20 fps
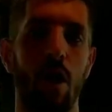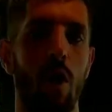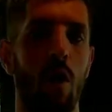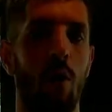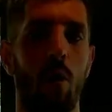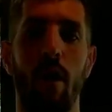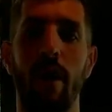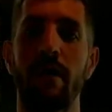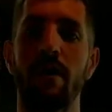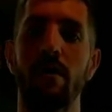
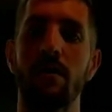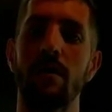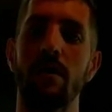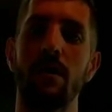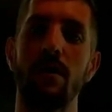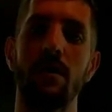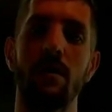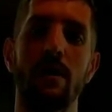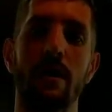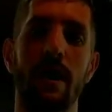While your
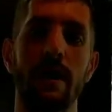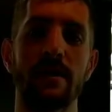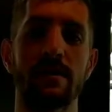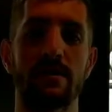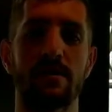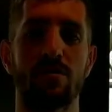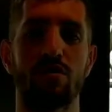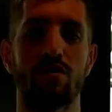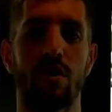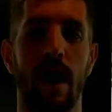little
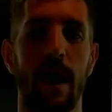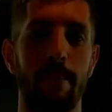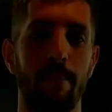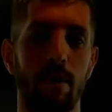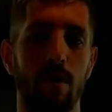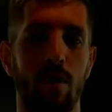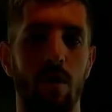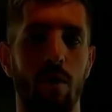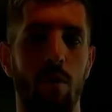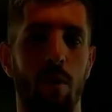less
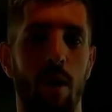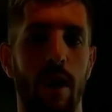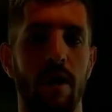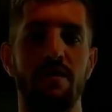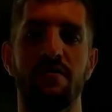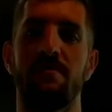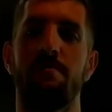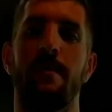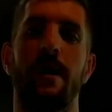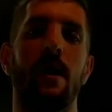tropical
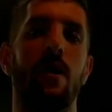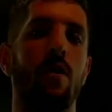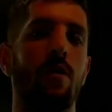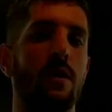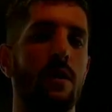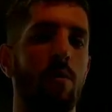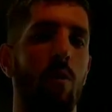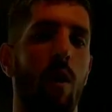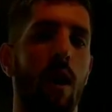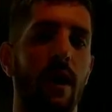ones may
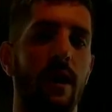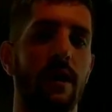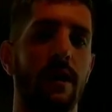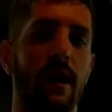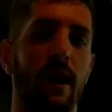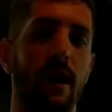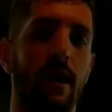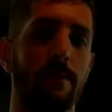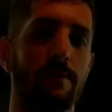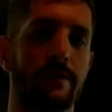only want to
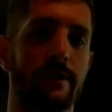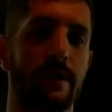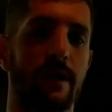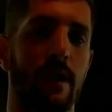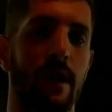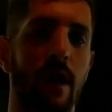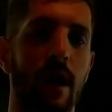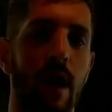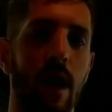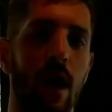get up
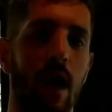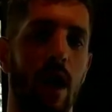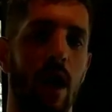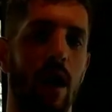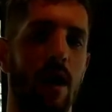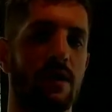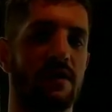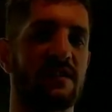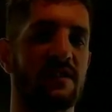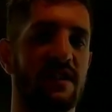to
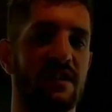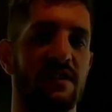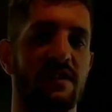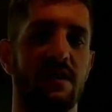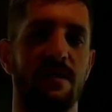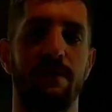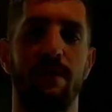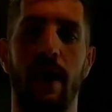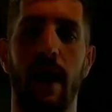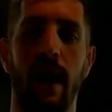
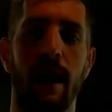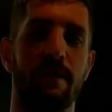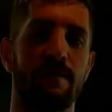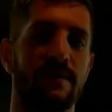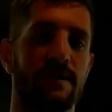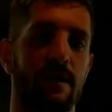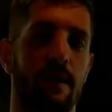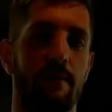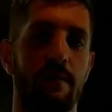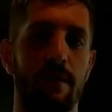65,
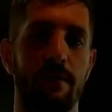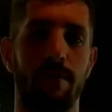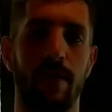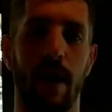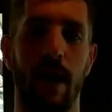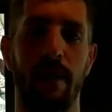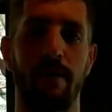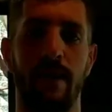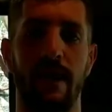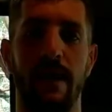
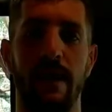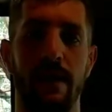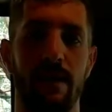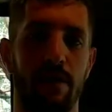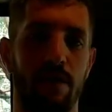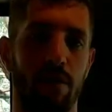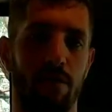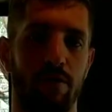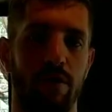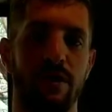75, 80
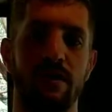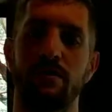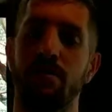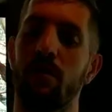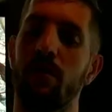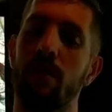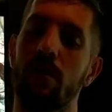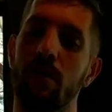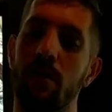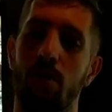degrees, so
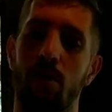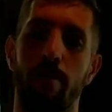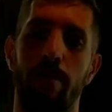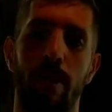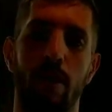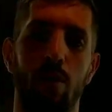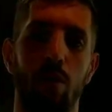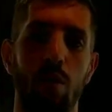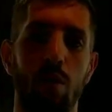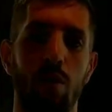they're a little
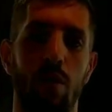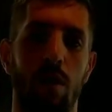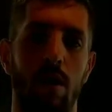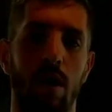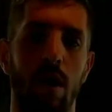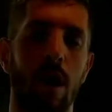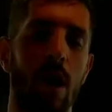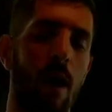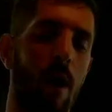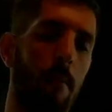bit
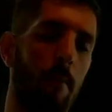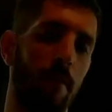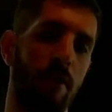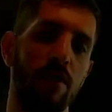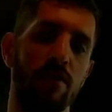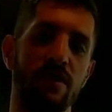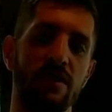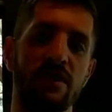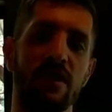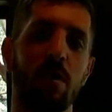cooler. But
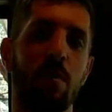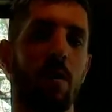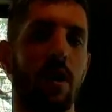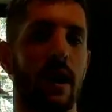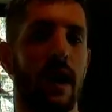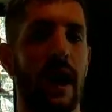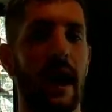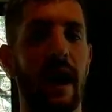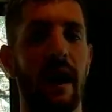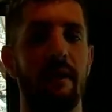you still want
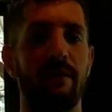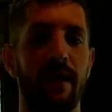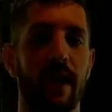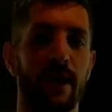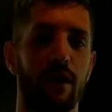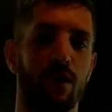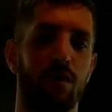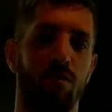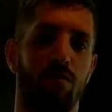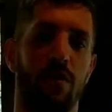to have
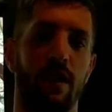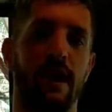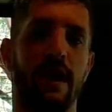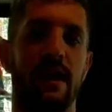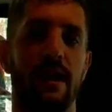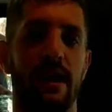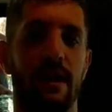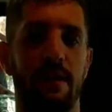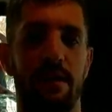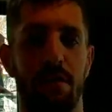that
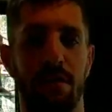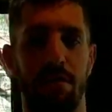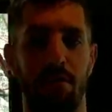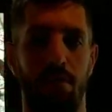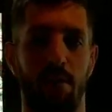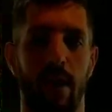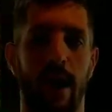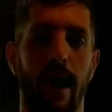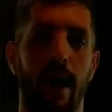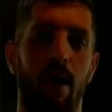gradient
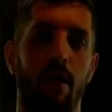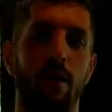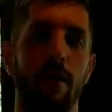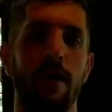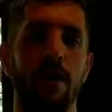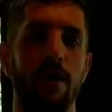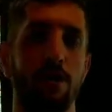throughout.